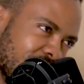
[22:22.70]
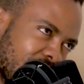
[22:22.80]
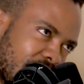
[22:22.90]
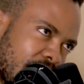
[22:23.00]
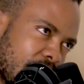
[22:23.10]

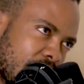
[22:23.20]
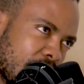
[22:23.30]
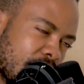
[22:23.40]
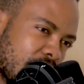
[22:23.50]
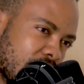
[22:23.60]
uh,
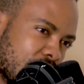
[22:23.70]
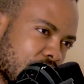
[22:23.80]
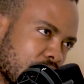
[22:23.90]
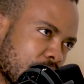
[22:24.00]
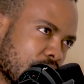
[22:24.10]

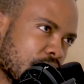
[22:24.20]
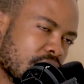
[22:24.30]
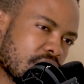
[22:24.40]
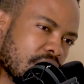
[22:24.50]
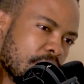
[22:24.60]
she, she was doing
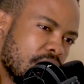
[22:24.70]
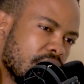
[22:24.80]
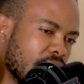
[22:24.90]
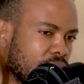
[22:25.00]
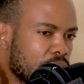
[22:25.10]
the same
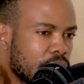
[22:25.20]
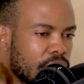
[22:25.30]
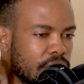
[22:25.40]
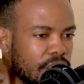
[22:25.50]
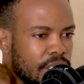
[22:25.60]
thing
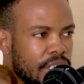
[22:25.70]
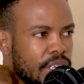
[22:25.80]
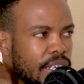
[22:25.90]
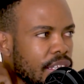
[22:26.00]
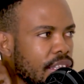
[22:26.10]
langwane
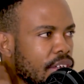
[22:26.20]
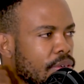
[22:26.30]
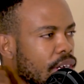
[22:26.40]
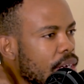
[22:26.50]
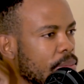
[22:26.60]
and then
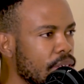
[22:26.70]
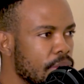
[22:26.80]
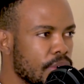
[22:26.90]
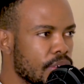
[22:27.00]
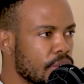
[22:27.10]
wahamba
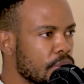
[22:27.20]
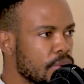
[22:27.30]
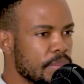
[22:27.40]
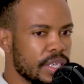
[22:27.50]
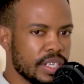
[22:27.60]

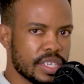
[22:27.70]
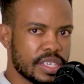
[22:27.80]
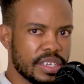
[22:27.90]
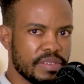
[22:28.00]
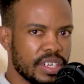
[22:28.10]
oyipopa in
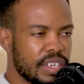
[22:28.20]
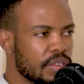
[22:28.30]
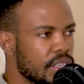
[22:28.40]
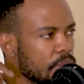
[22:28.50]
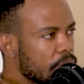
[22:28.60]
sa vele
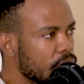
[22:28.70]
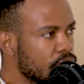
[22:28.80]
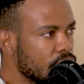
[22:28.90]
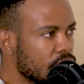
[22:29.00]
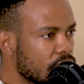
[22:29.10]
langwane
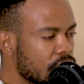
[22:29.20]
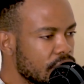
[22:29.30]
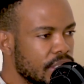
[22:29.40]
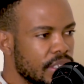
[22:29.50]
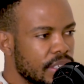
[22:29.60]
people do not
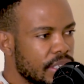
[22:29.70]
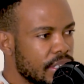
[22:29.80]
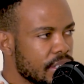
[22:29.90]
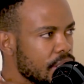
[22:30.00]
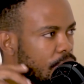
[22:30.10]

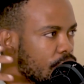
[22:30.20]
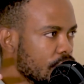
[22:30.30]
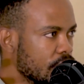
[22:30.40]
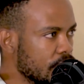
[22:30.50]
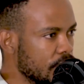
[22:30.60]
uh,
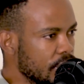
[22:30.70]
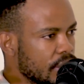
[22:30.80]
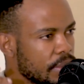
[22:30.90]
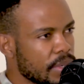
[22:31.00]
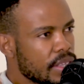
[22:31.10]
support
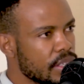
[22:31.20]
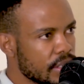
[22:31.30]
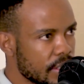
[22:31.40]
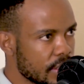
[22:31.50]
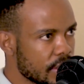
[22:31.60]
my thing
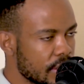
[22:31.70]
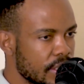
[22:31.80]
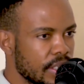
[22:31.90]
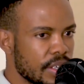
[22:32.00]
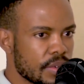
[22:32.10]
is
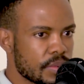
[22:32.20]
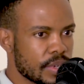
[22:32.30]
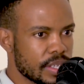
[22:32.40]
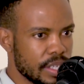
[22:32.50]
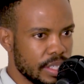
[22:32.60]

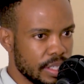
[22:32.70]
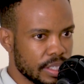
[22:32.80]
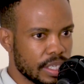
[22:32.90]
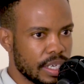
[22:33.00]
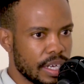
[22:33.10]

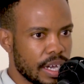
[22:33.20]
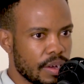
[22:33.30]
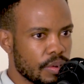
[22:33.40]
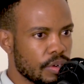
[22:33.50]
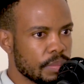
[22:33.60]
swaziland
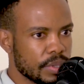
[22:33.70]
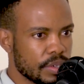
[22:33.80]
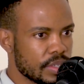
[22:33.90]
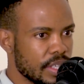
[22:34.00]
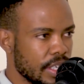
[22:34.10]
awukhona
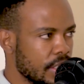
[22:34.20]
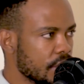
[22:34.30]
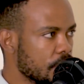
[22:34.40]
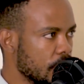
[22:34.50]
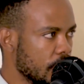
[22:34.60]
because the
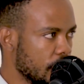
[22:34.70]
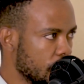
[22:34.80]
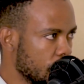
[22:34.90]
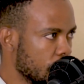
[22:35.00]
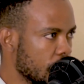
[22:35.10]
industry
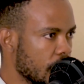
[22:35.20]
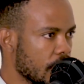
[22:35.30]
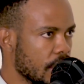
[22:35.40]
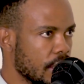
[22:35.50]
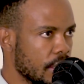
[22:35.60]
yethu
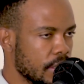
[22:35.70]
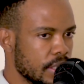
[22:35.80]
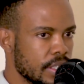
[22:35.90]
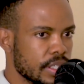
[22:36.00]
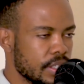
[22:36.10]

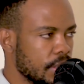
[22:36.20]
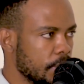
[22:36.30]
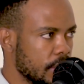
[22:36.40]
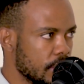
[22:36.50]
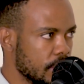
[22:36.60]

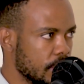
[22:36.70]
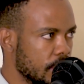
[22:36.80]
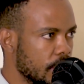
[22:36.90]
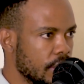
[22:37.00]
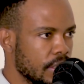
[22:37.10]
yaka-entertainment
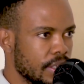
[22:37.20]
yeah